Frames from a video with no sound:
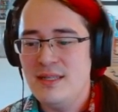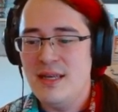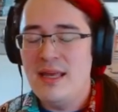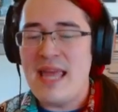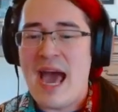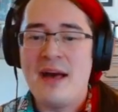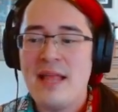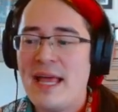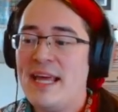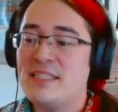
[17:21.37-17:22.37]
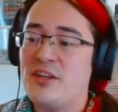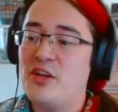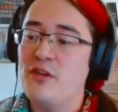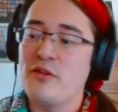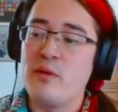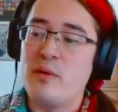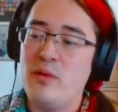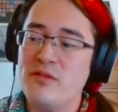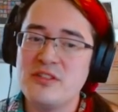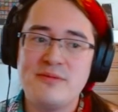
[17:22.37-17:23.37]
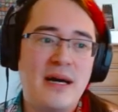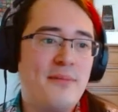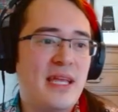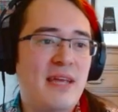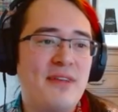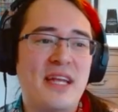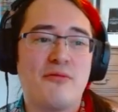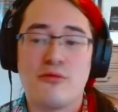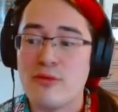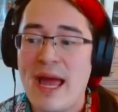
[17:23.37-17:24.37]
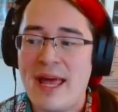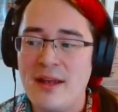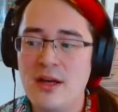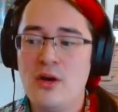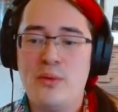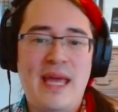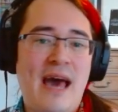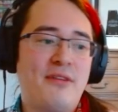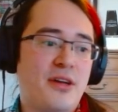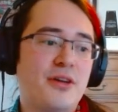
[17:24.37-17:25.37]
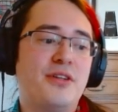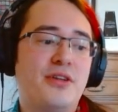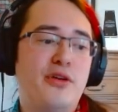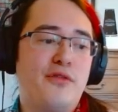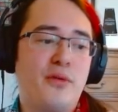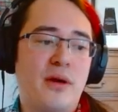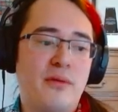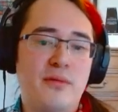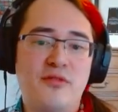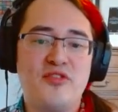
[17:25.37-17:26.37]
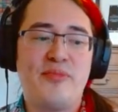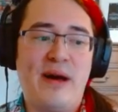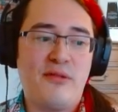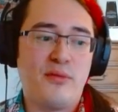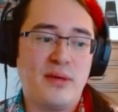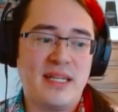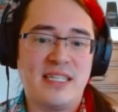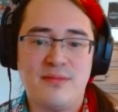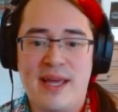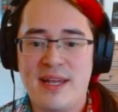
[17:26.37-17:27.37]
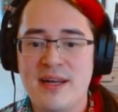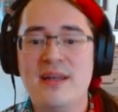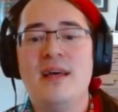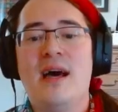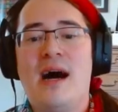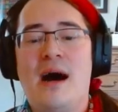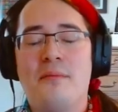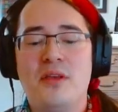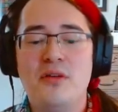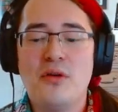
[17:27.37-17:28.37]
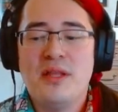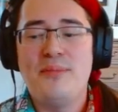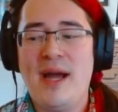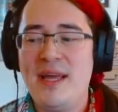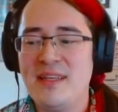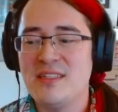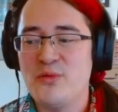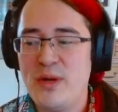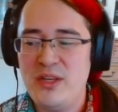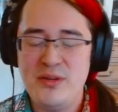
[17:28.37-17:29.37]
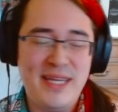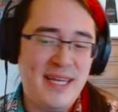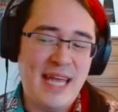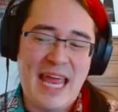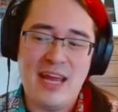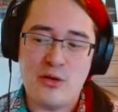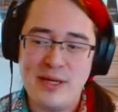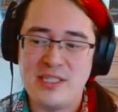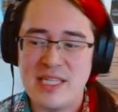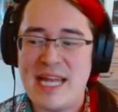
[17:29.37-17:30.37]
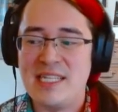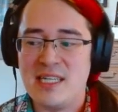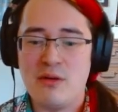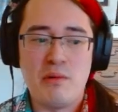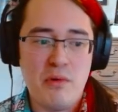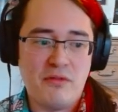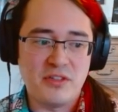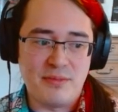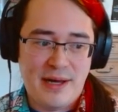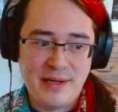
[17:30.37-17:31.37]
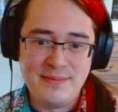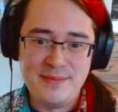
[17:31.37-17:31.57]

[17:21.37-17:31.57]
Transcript: Yeah, like it's a 2-for-1 removal spell, but even in red, we have a good 2-for-1 removal spell for 1 less mana. You only play this when you need a creature that is a removal spell.